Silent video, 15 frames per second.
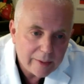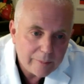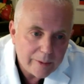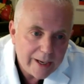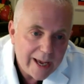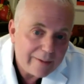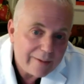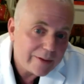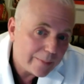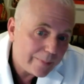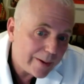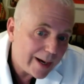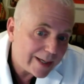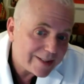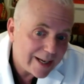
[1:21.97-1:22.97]
We have in the
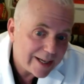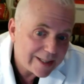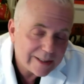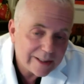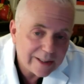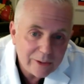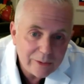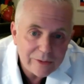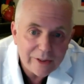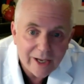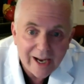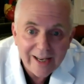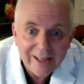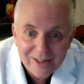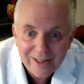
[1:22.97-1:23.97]
past actually used
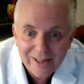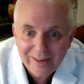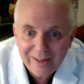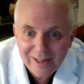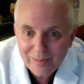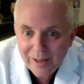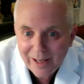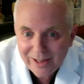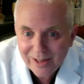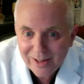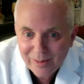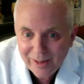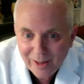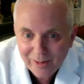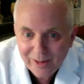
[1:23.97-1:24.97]
niacin in these
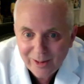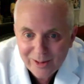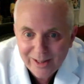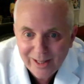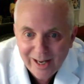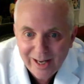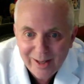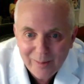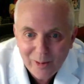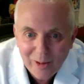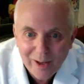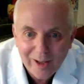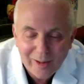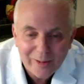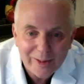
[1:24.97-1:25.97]
patients. We don't use it
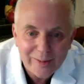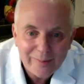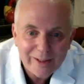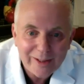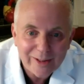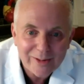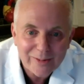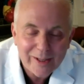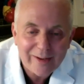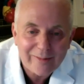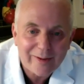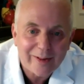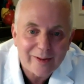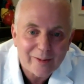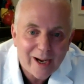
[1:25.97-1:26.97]
anymore, only because we
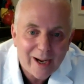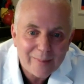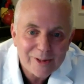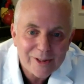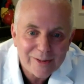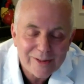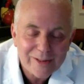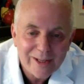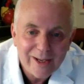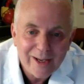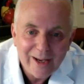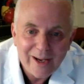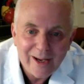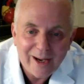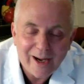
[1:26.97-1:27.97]
have other options.
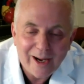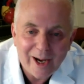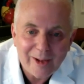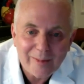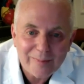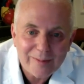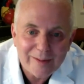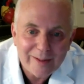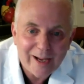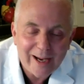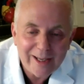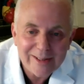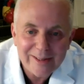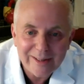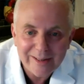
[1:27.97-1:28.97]

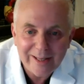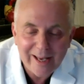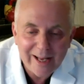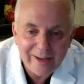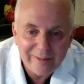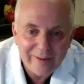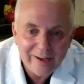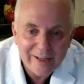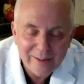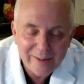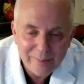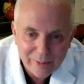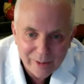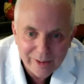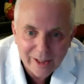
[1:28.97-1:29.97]
Niacin can affect
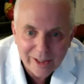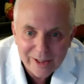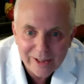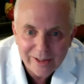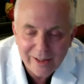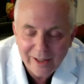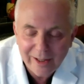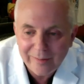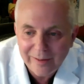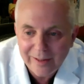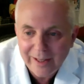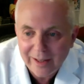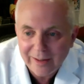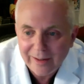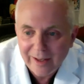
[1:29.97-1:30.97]
production of
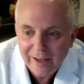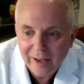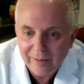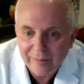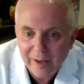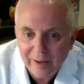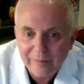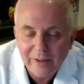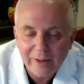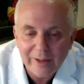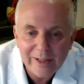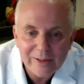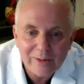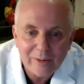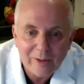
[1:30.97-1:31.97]
the of
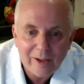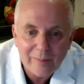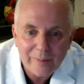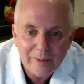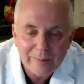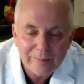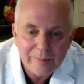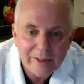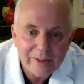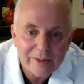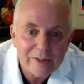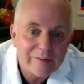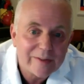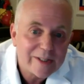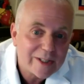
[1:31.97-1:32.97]
cholesterol, but
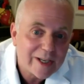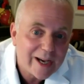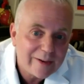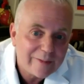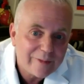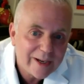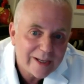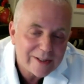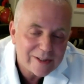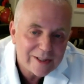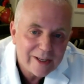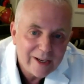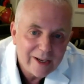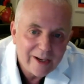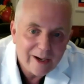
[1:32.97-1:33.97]
because of its side effects
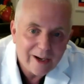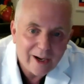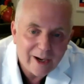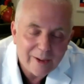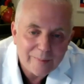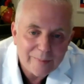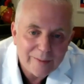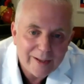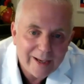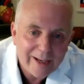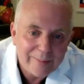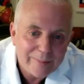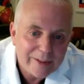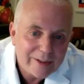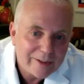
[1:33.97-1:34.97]

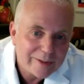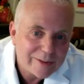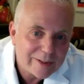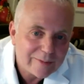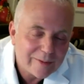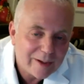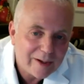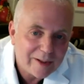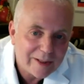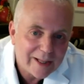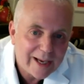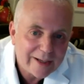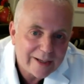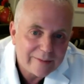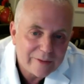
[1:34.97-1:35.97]
and because of a
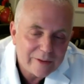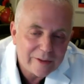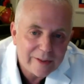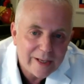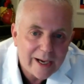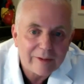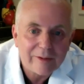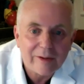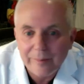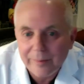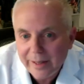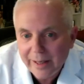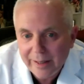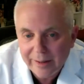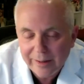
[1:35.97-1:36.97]
lack of good outcome
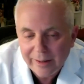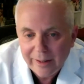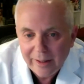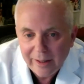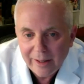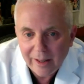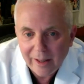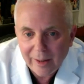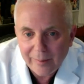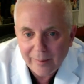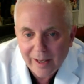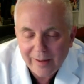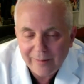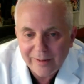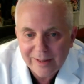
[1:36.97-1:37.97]
data,
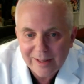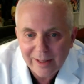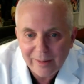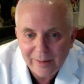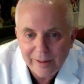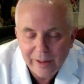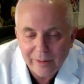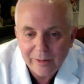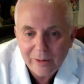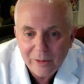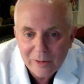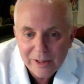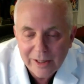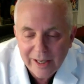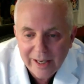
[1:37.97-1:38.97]
obviously we don't
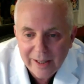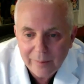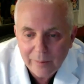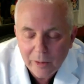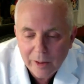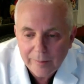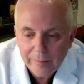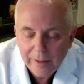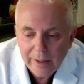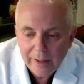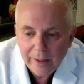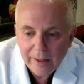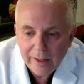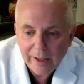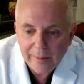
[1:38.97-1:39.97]
use it anymore.
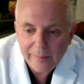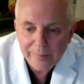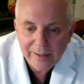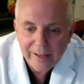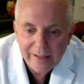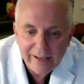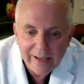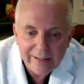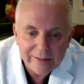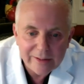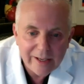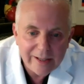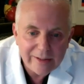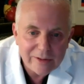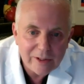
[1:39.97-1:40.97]

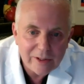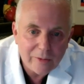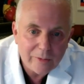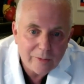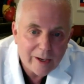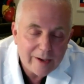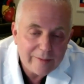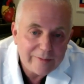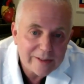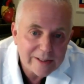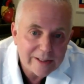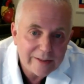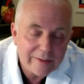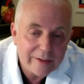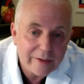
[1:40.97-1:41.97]
So
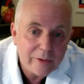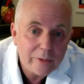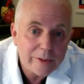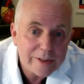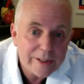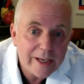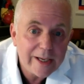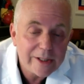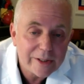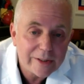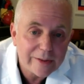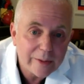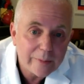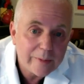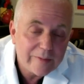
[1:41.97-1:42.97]
obviously the newest
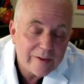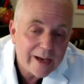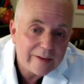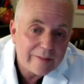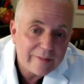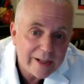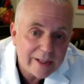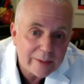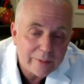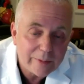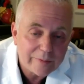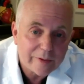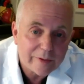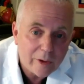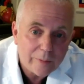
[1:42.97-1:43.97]
agent that we've had
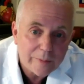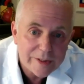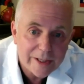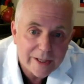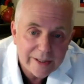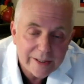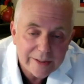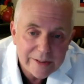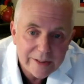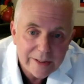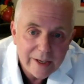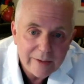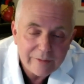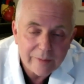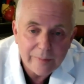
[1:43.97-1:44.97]
available for homozygous
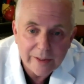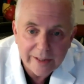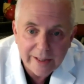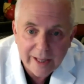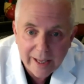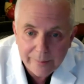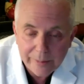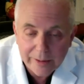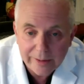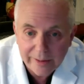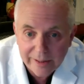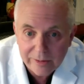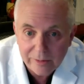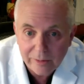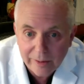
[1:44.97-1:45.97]
familial
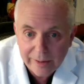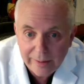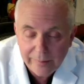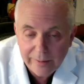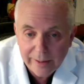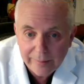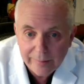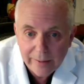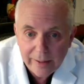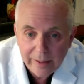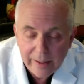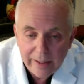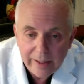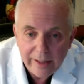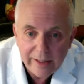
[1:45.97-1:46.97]
hypercholesterolemia
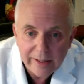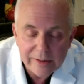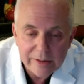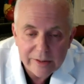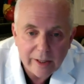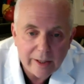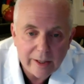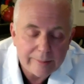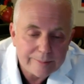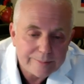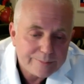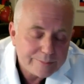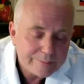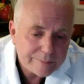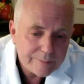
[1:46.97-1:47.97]
is
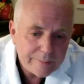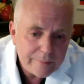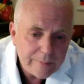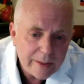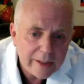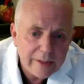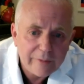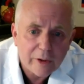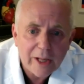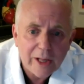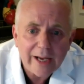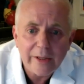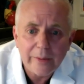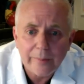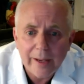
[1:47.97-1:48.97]

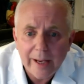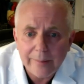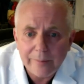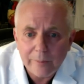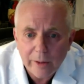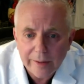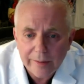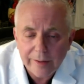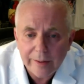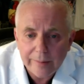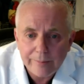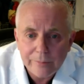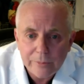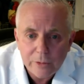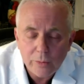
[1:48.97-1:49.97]
Evolocumab, one of the
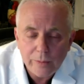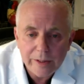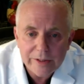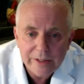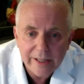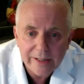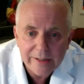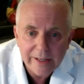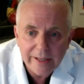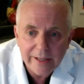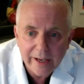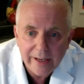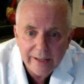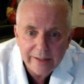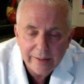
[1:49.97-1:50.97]
two PCSK9
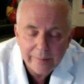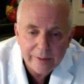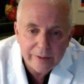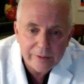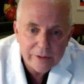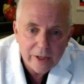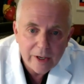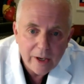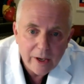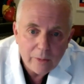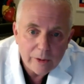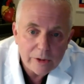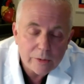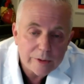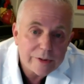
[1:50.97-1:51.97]
inhibitors,
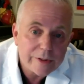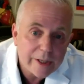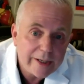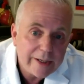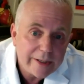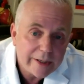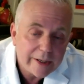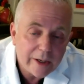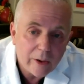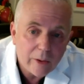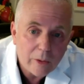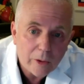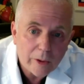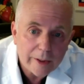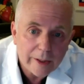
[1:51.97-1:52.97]
which was studied in a
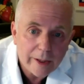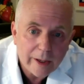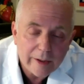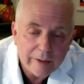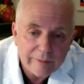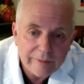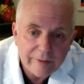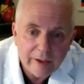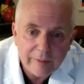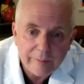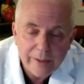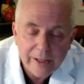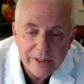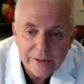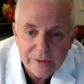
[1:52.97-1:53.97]
cohort of
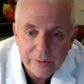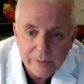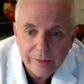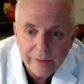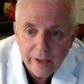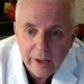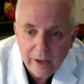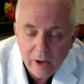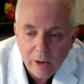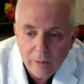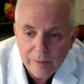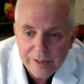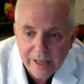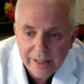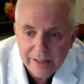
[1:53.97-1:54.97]
patients with
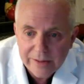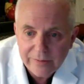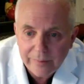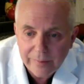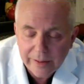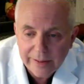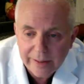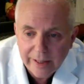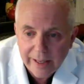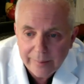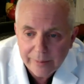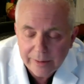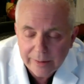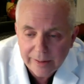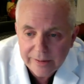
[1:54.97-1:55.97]
homozygous familial
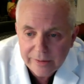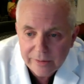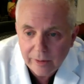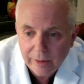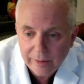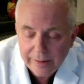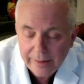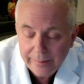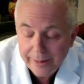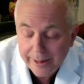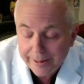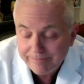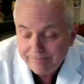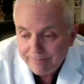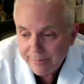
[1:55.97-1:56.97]

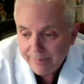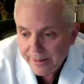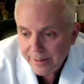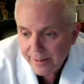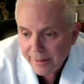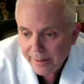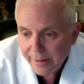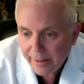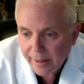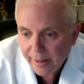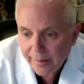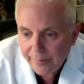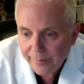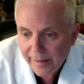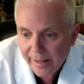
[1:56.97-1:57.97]
hypercholesterolemia.
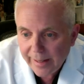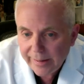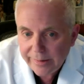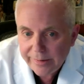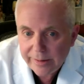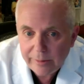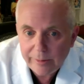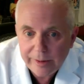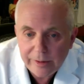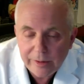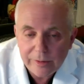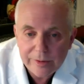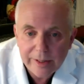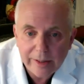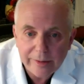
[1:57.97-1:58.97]
And it did
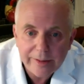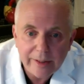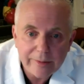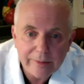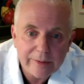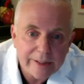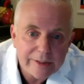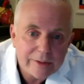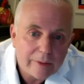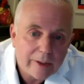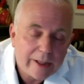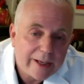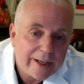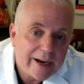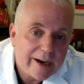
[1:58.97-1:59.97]
reduce LDL
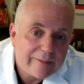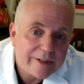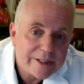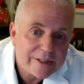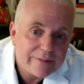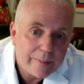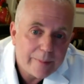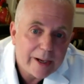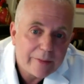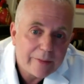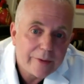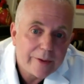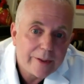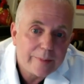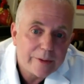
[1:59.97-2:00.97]
cholesterol on average of about
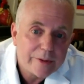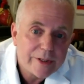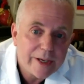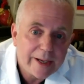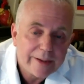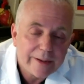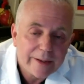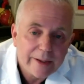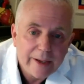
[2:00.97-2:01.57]
30%.